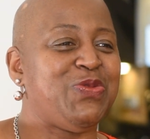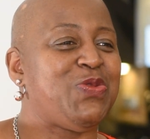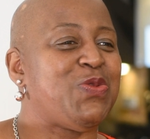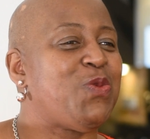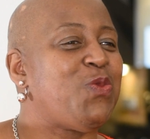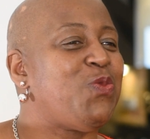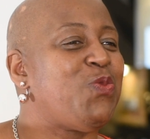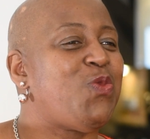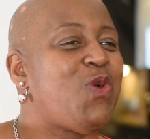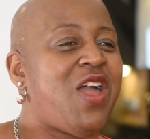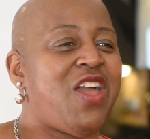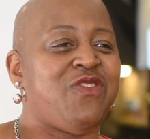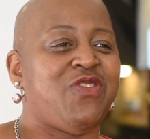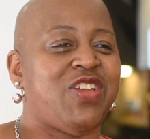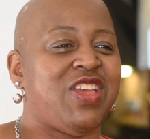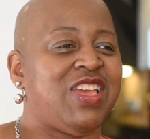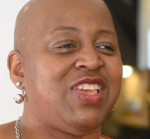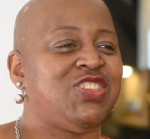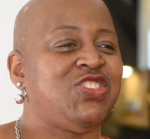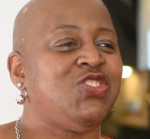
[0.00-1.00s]
whatever
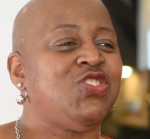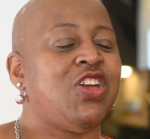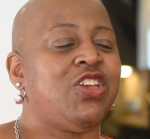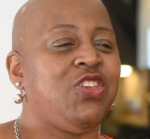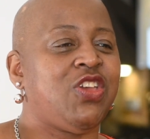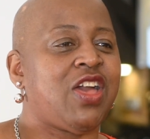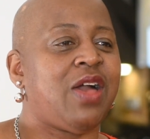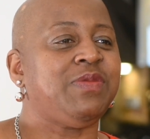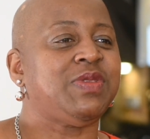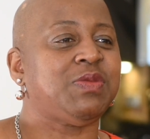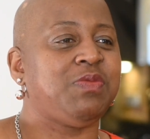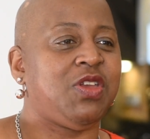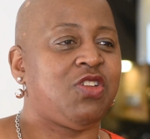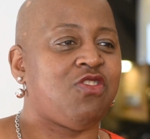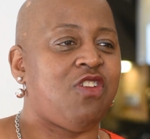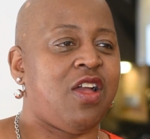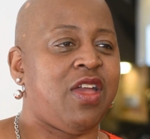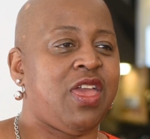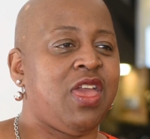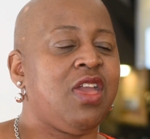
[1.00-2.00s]
it is. You know, you come to me
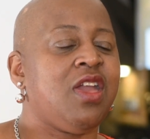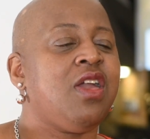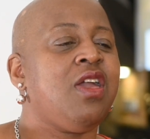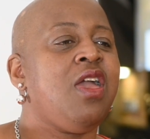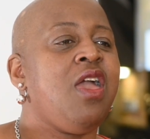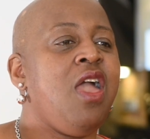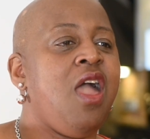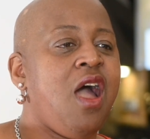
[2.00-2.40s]
crying,